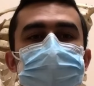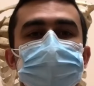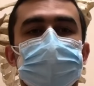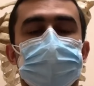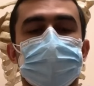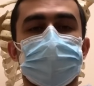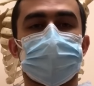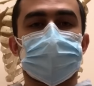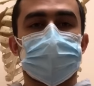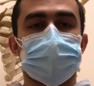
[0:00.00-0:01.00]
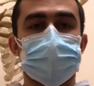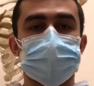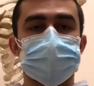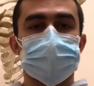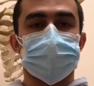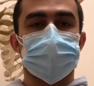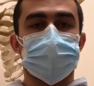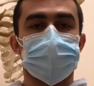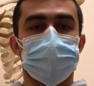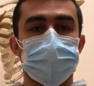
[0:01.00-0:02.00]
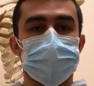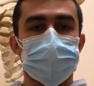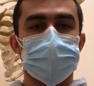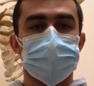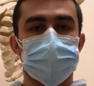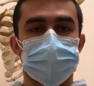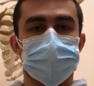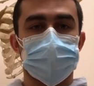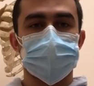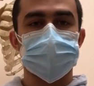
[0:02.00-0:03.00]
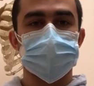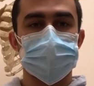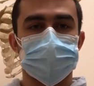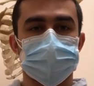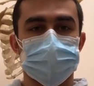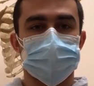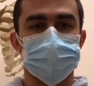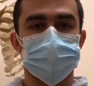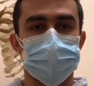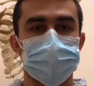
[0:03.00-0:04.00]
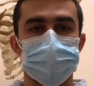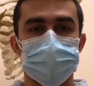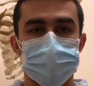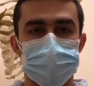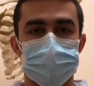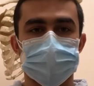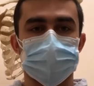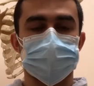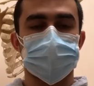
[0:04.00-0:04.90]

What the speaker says: and then you're going to exhale or breathe out with pursed lips like you're blowing out candles.